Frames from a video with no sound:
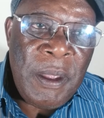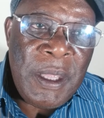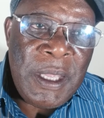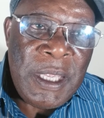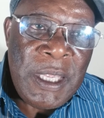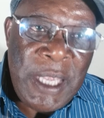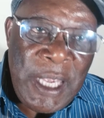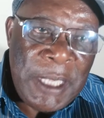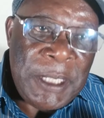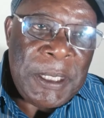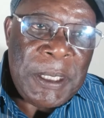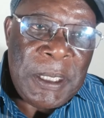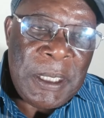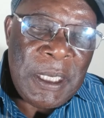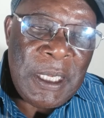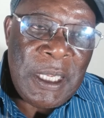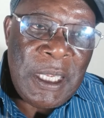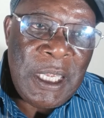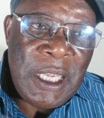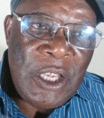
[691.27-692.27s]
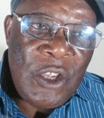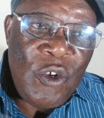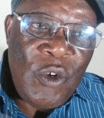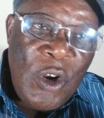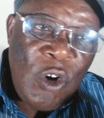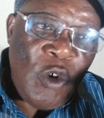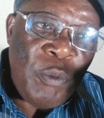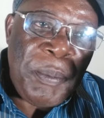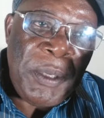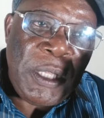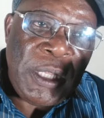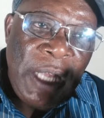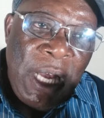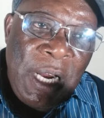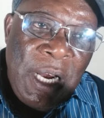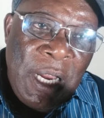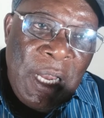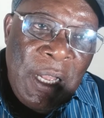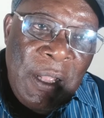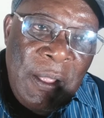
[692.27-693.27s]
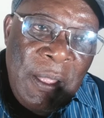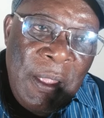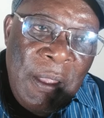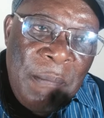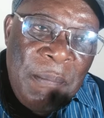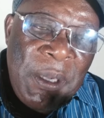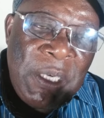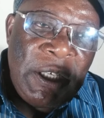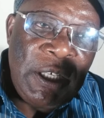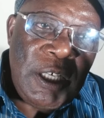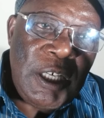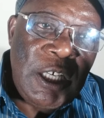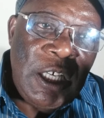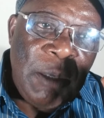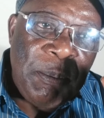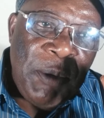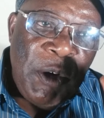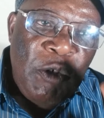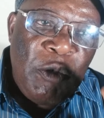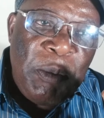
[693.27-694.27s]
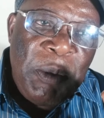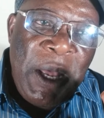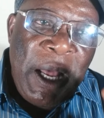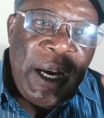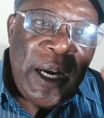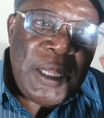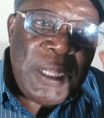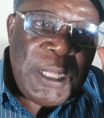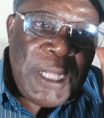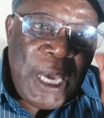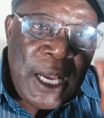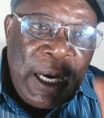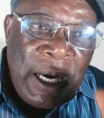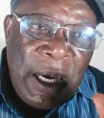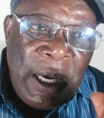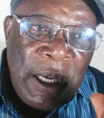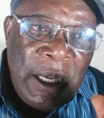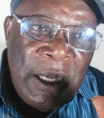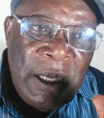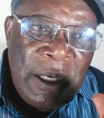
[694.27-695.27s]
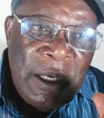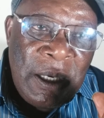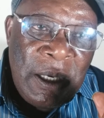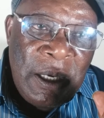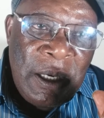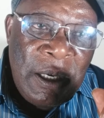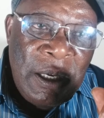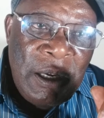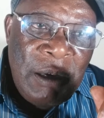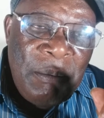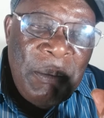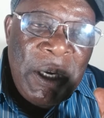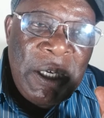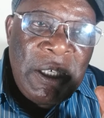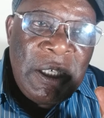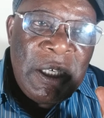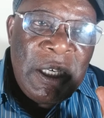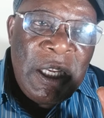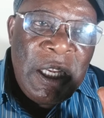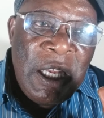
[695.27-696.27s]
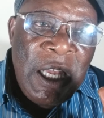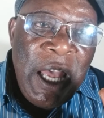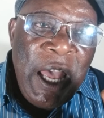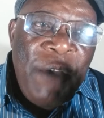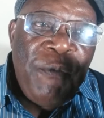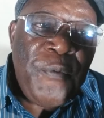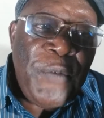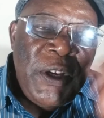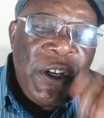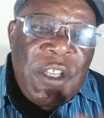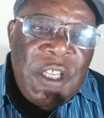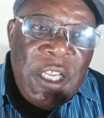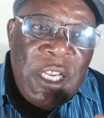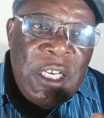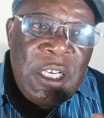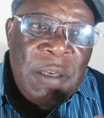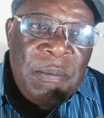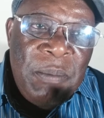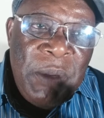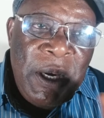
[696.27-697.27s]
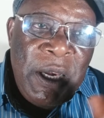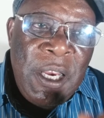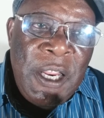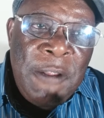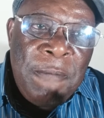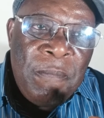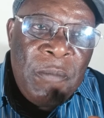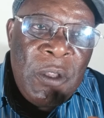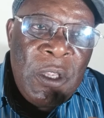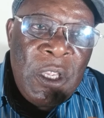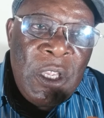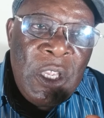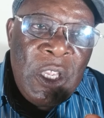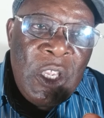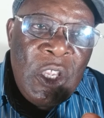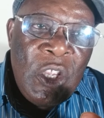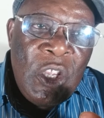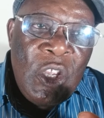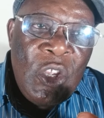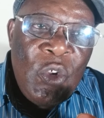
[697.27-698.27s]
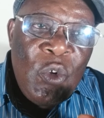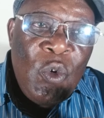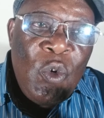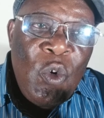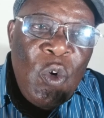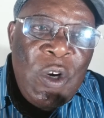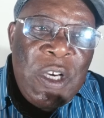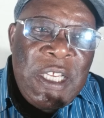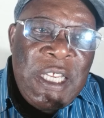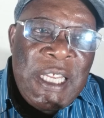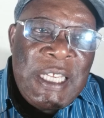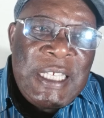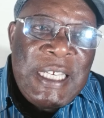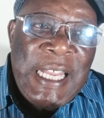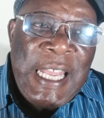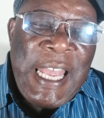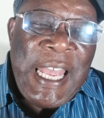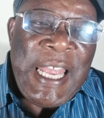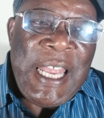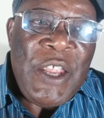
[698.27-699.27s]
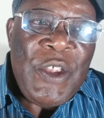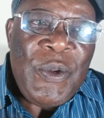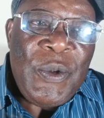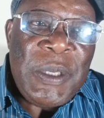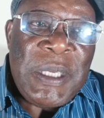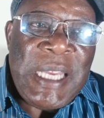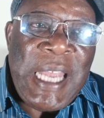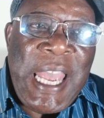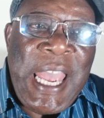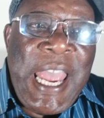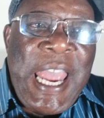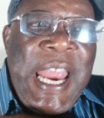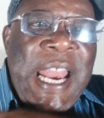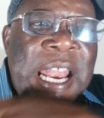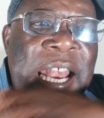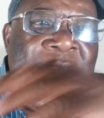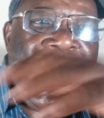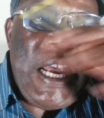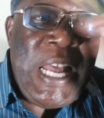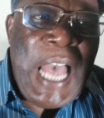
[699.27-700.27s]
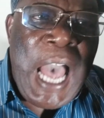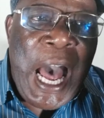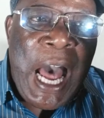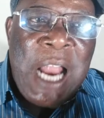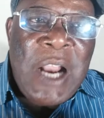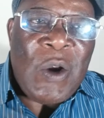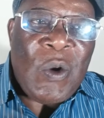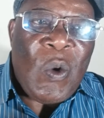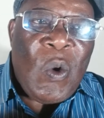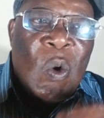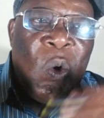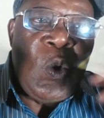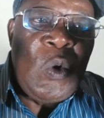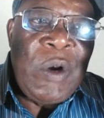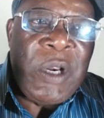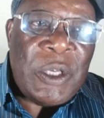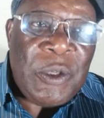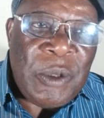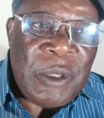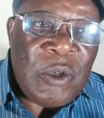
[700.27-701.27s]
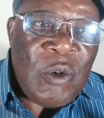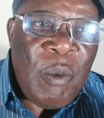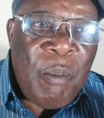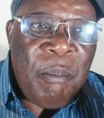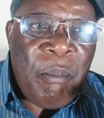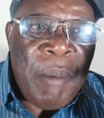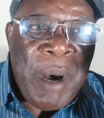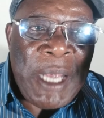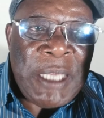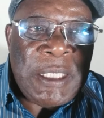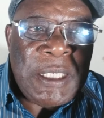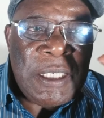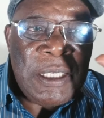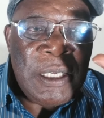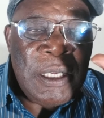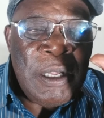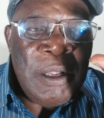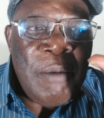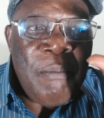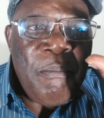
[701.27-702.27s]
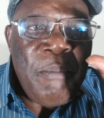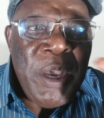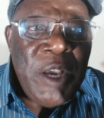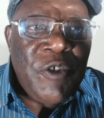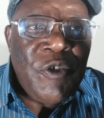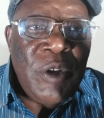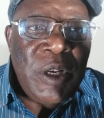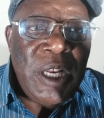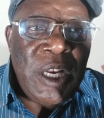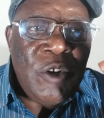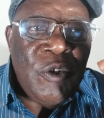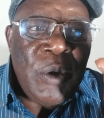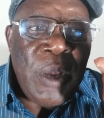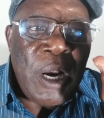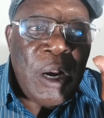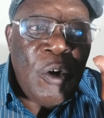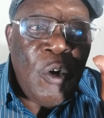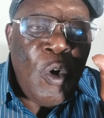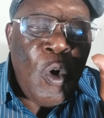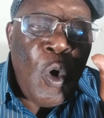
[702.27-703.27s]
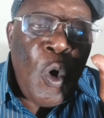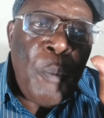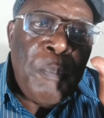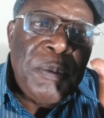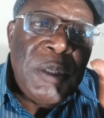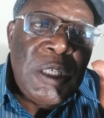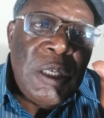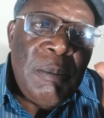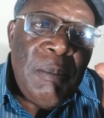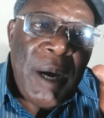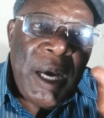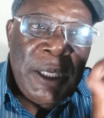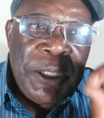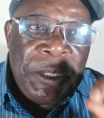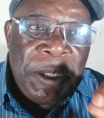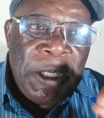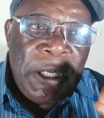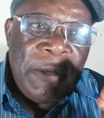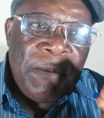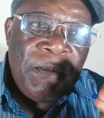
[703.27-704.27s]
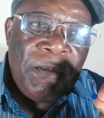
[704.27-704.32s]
Yes, you want to be thorough, but in entrepreneurship you are thorough, but efficient, meaning you don't just use any and all resources. You must make sure that you are optimizing.